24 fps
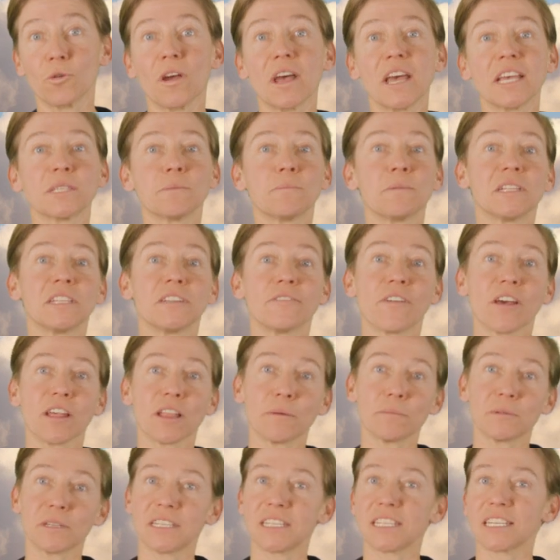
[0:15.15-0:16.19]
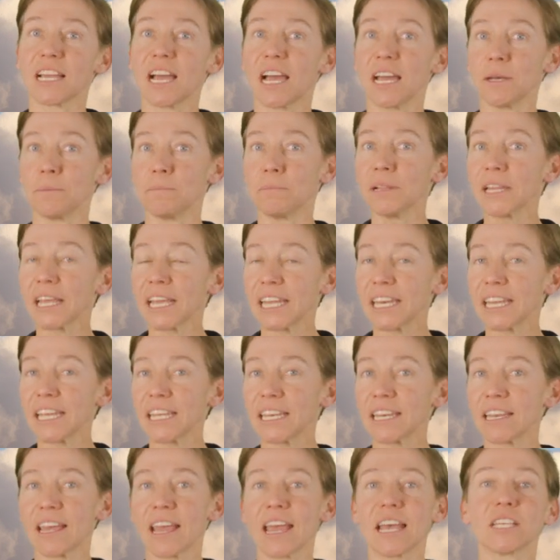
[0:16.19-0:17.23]
has been developed to guide
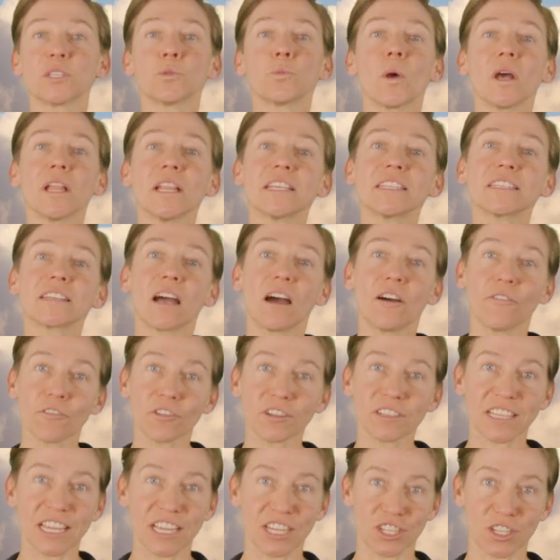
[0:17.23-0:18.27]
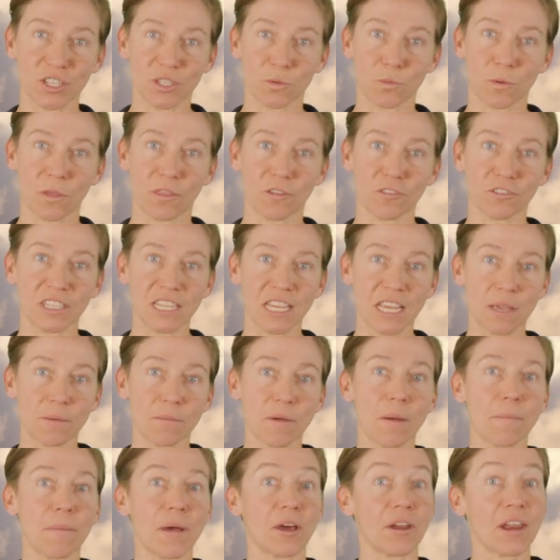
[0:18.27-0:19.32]
planning as well as conversations with your team
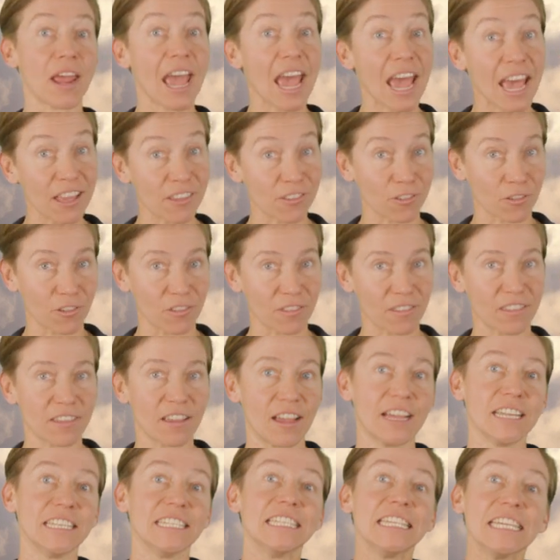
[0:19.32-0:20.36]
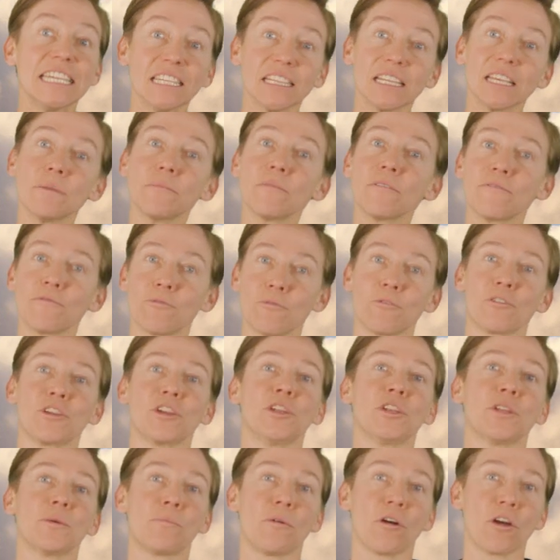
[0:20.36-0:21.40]
about hazards, ideally before you
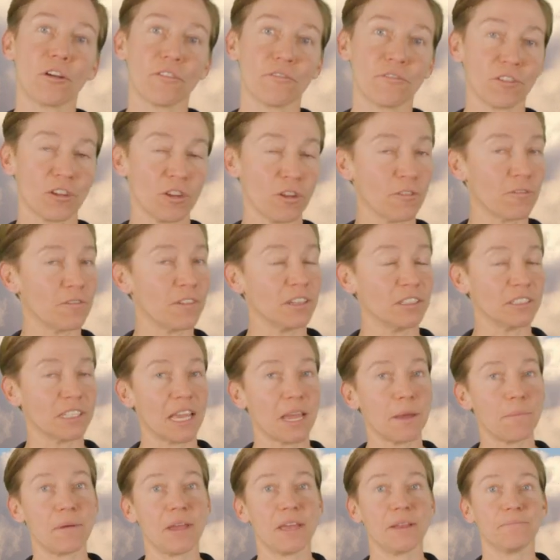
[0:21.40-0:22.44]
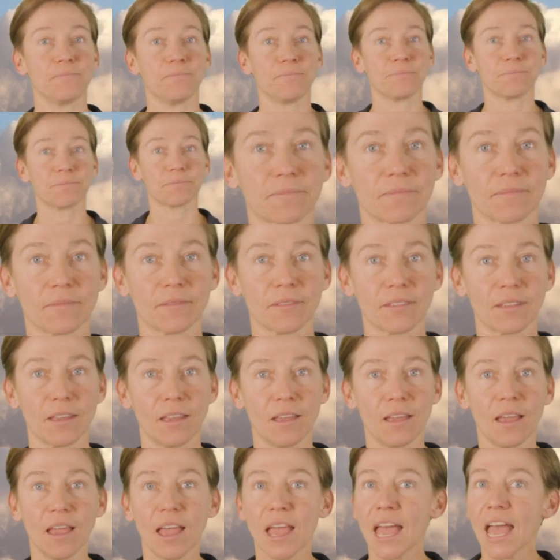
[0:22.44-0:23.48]
depart for your field campaign.
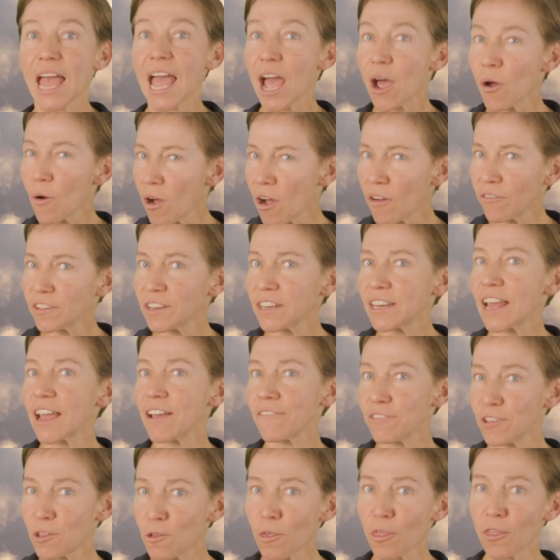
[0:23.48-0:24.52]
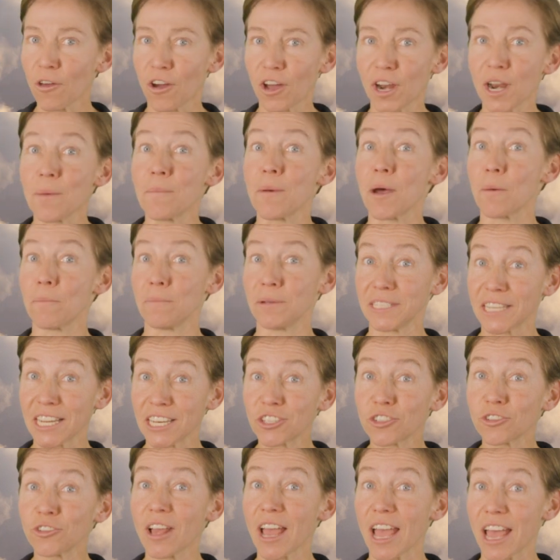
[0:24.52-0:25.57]
How often have you thought about
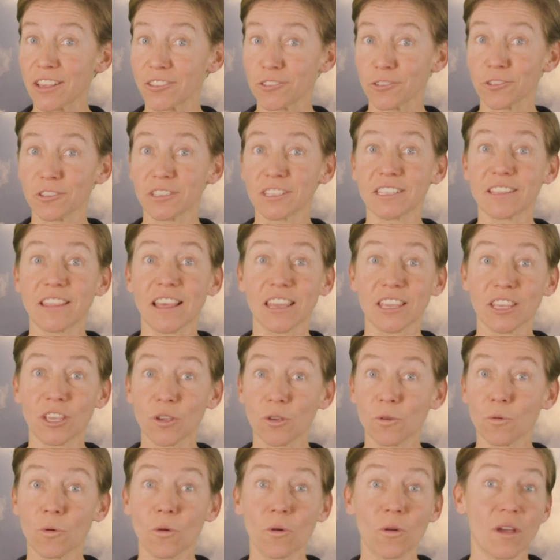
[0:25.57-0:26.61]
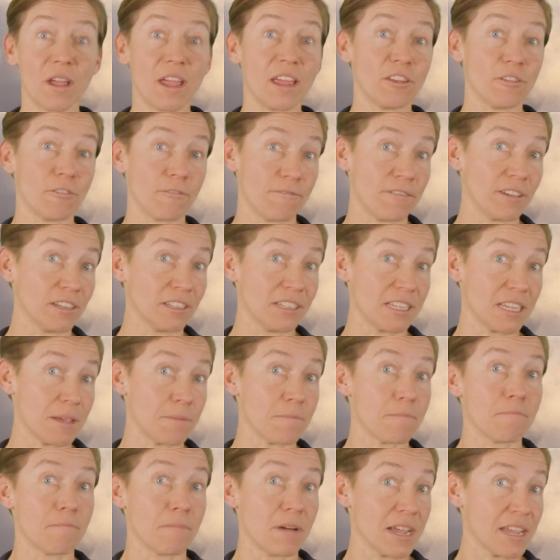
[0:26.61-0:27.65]
potential hazards that you and your field team
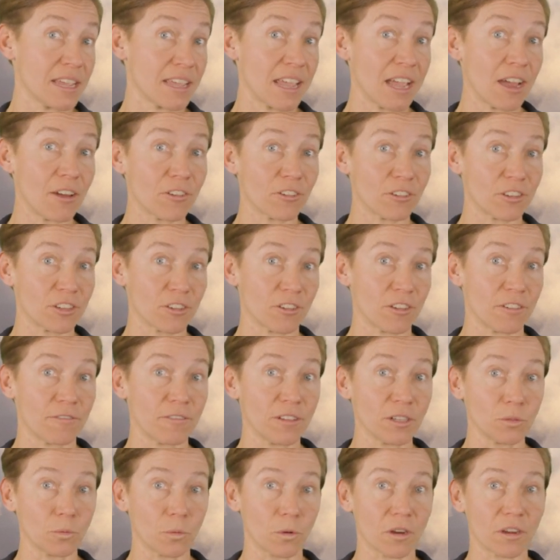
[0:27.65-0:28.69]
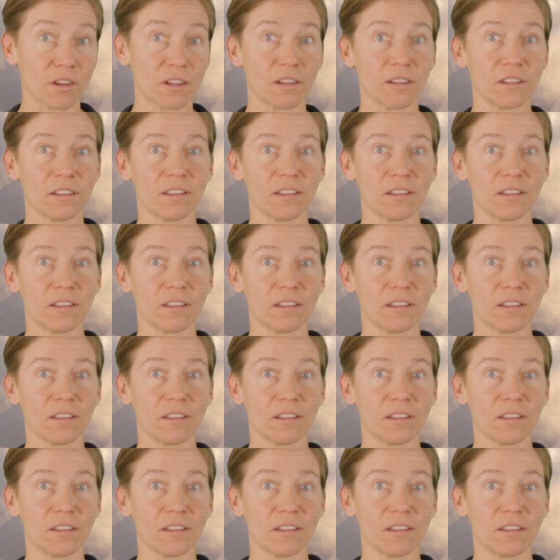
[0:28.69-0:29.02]
might encounter during field work?